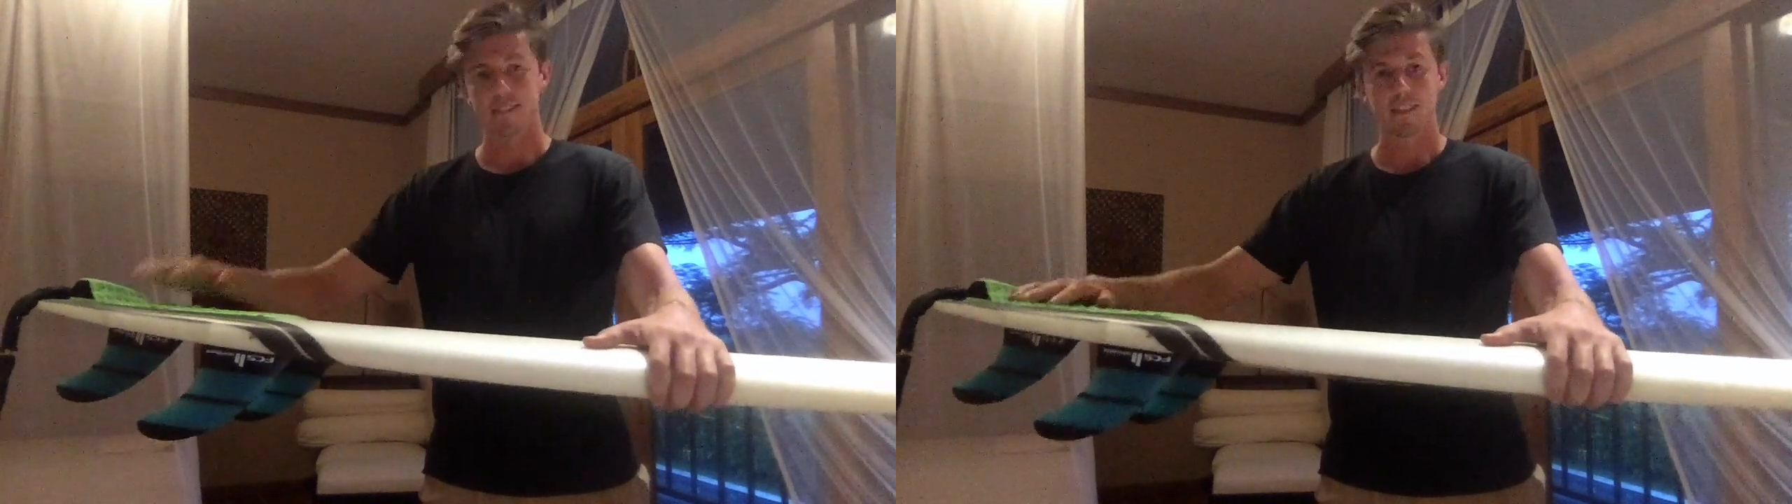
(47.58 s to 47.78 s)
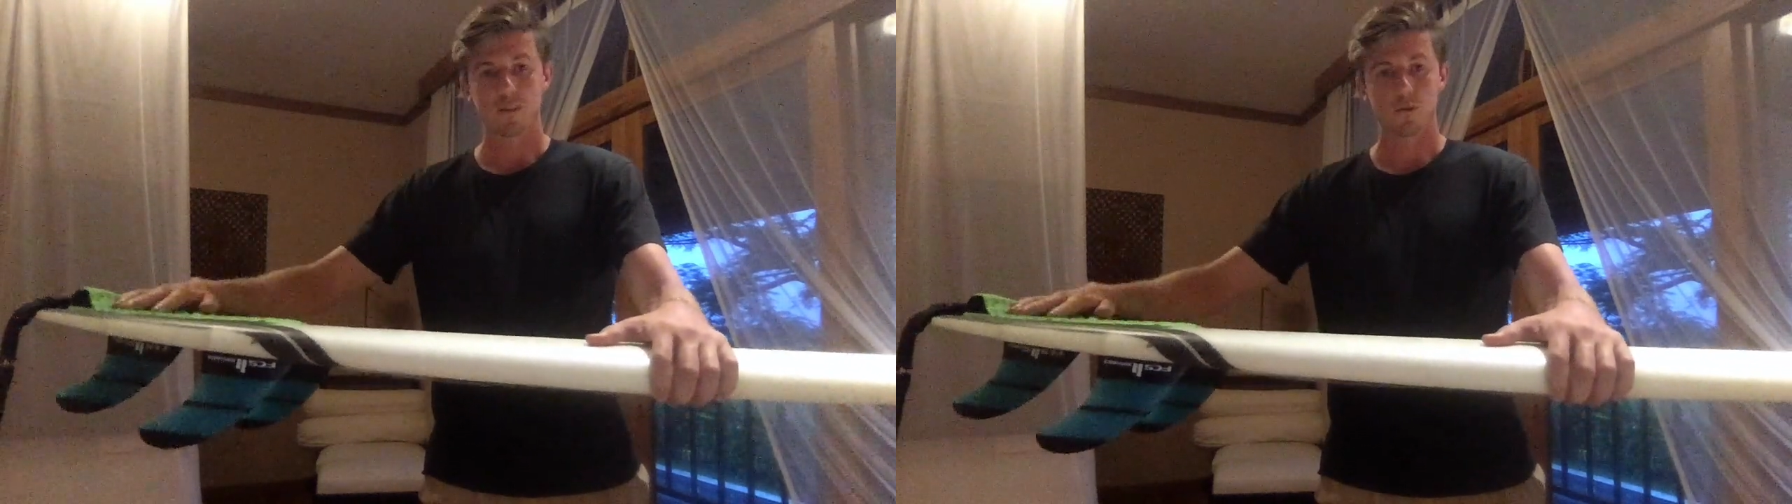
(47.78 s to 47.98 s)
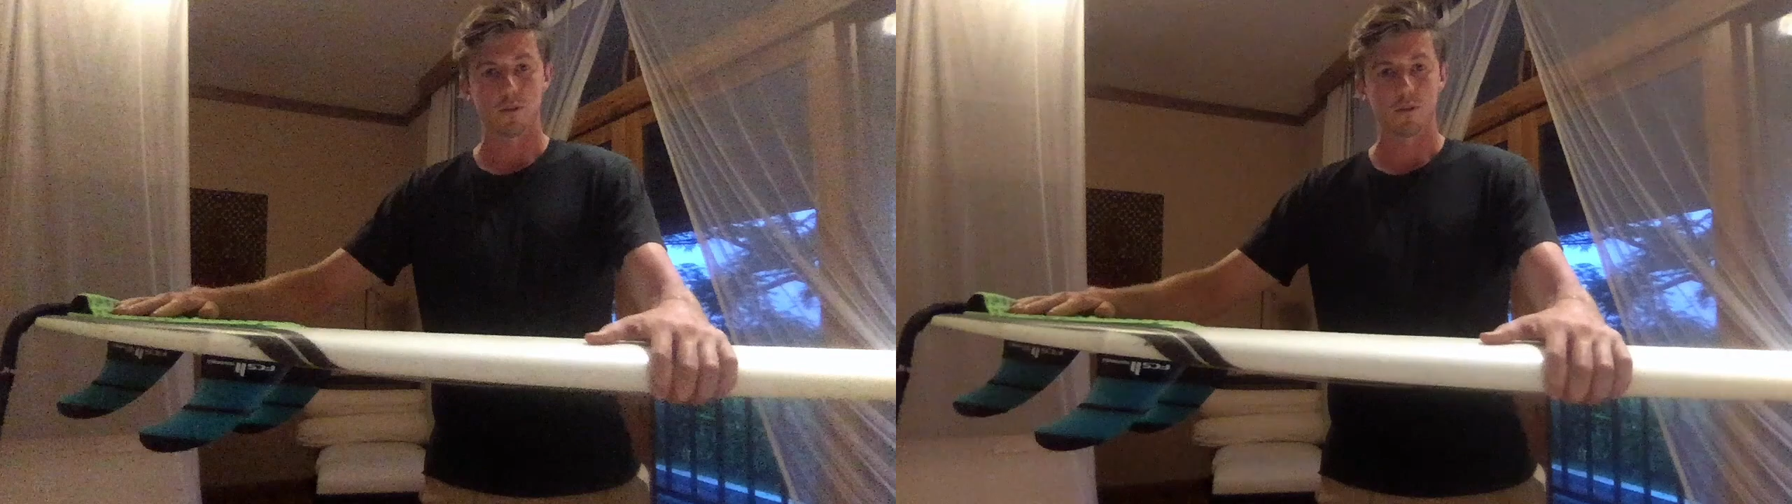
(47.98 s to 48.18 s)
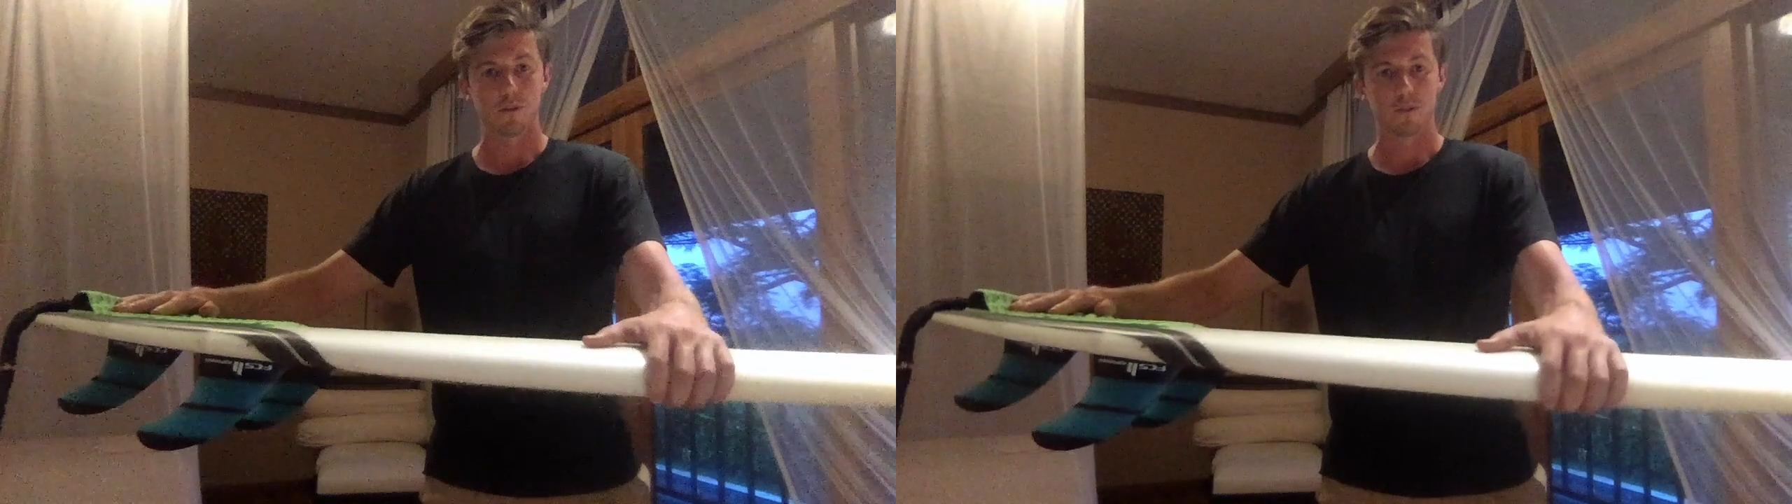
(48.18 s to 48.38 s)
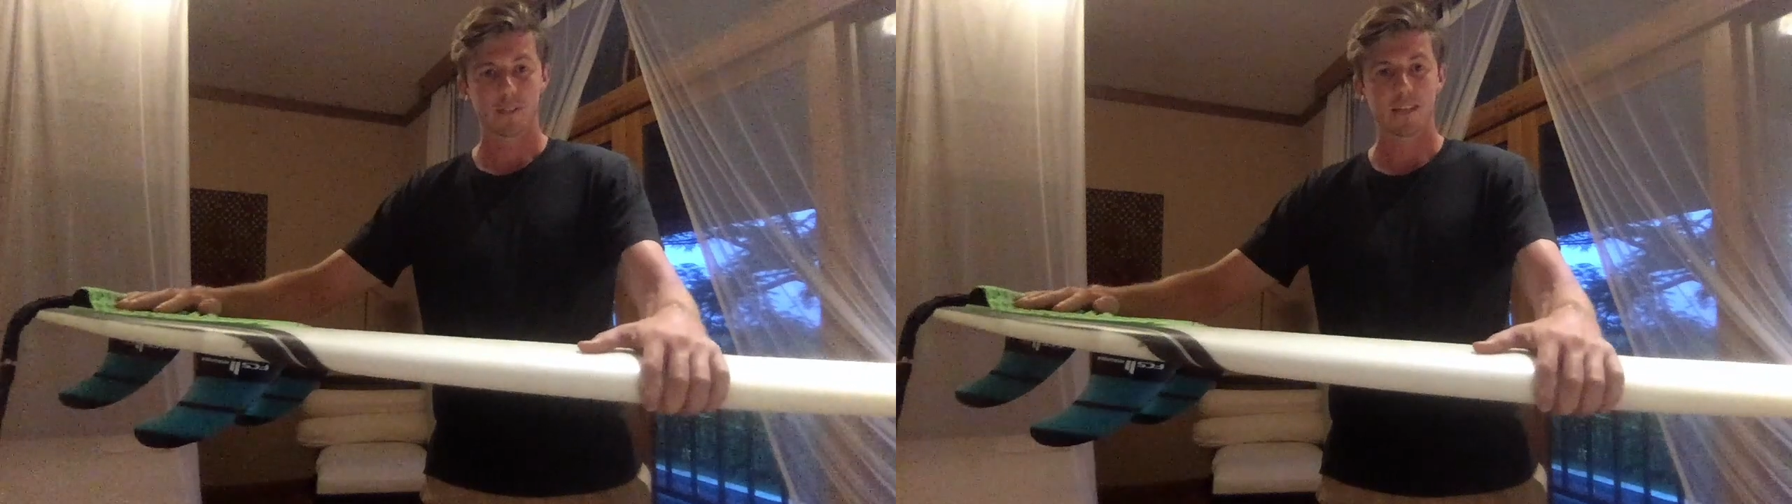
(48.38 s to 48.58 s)
that your
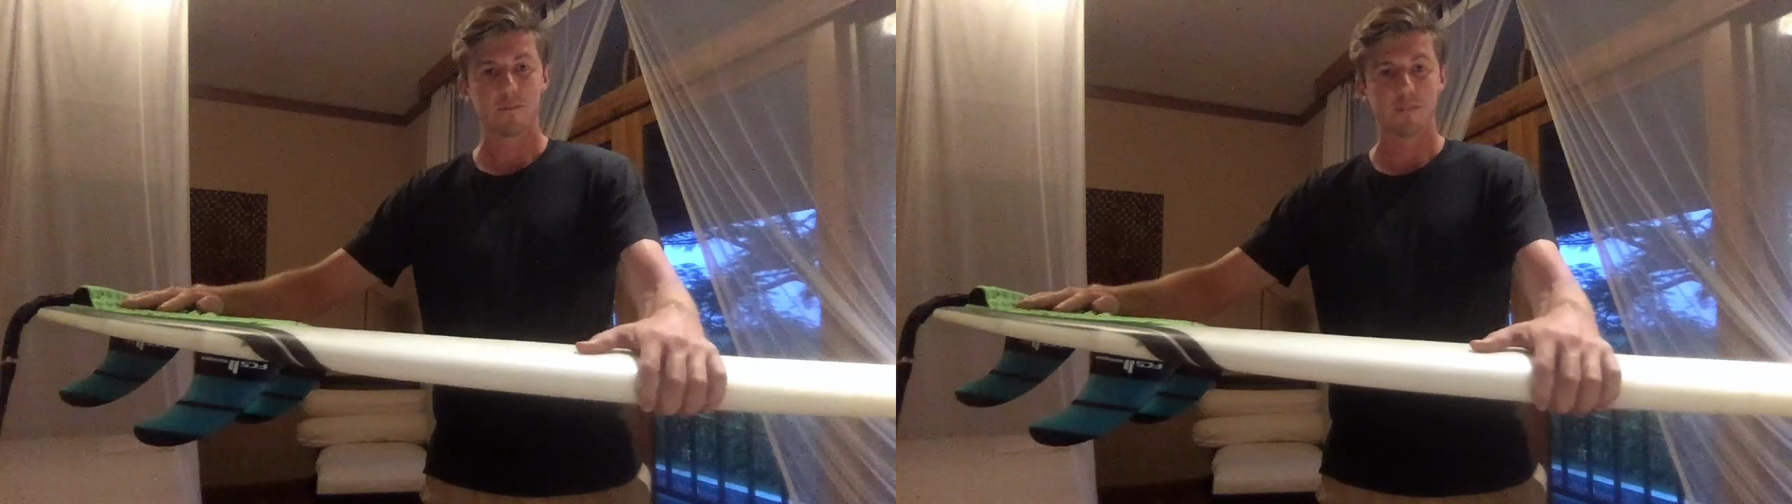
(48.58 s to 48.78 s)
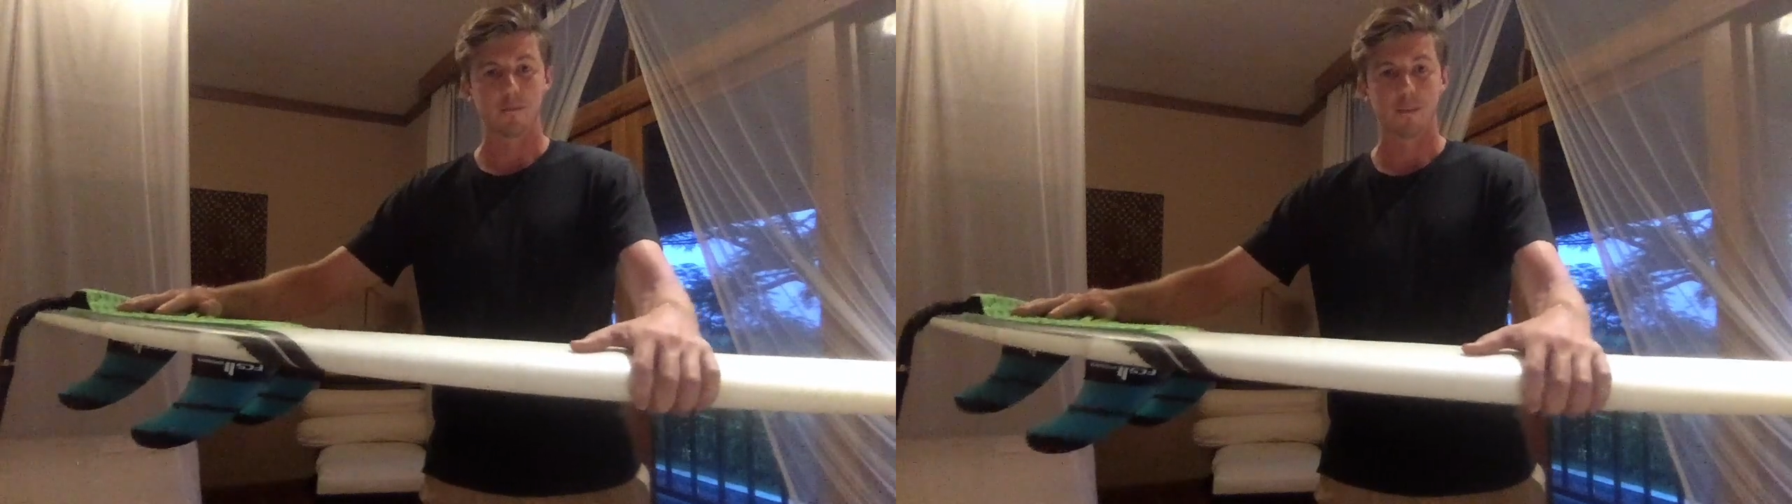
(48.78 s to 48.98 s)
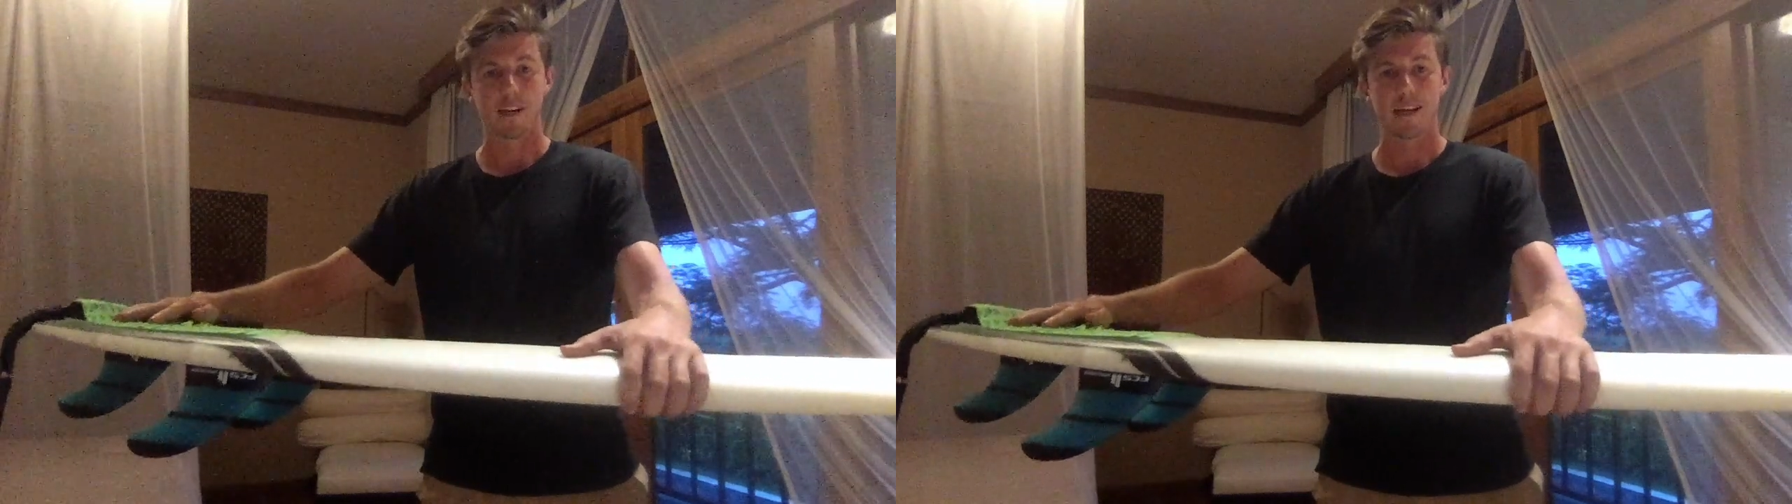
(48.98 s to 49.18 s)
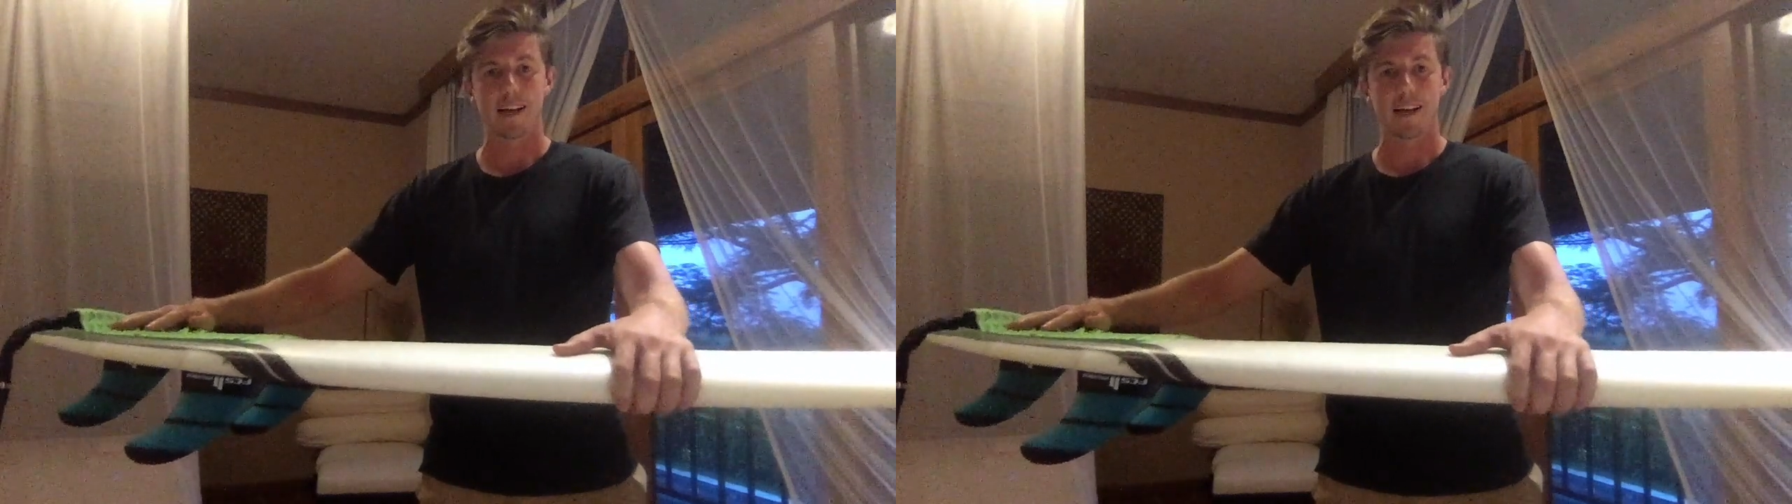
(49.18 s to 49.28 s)
center fin, right,